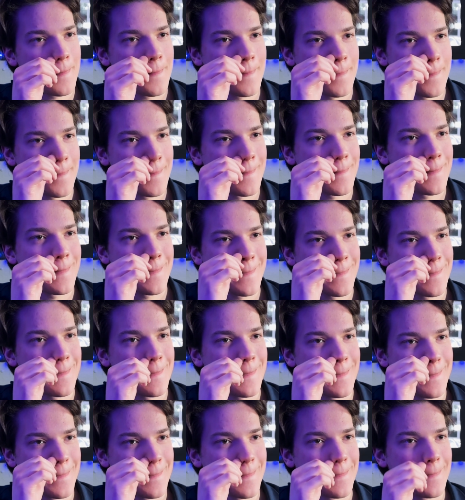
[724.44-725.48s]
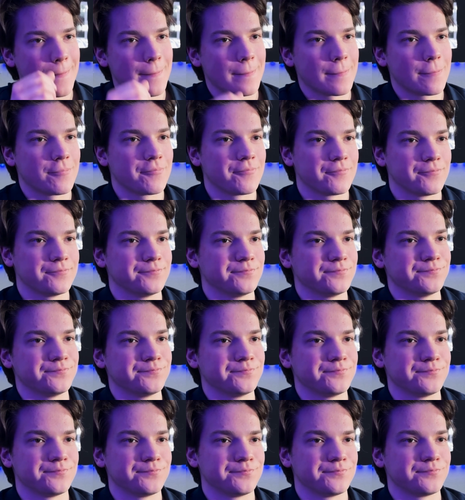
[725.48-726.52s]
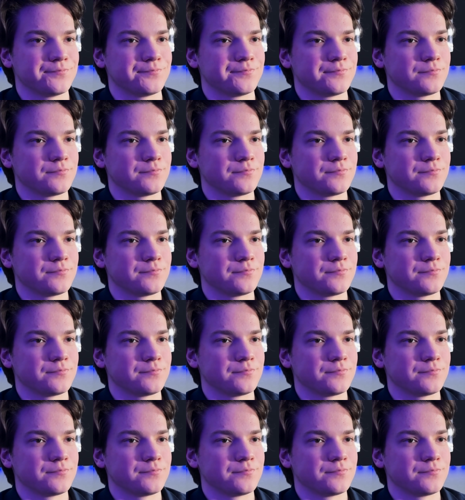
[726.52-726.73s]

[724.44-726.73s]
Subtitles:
"Oh yes, I feel richer now." But